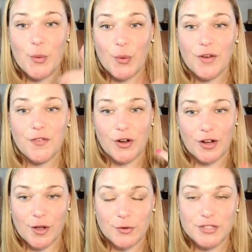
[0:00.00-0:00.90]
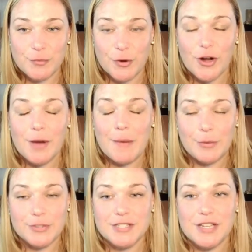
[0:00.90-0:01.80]
or if you're in a coaching program, I
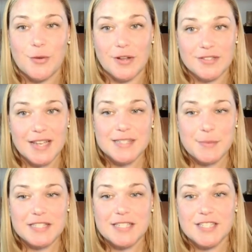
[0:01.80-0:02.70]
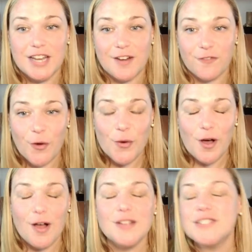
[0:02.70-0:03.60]
will see you on text message and phone
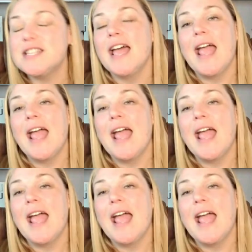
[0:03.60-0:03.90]
calls.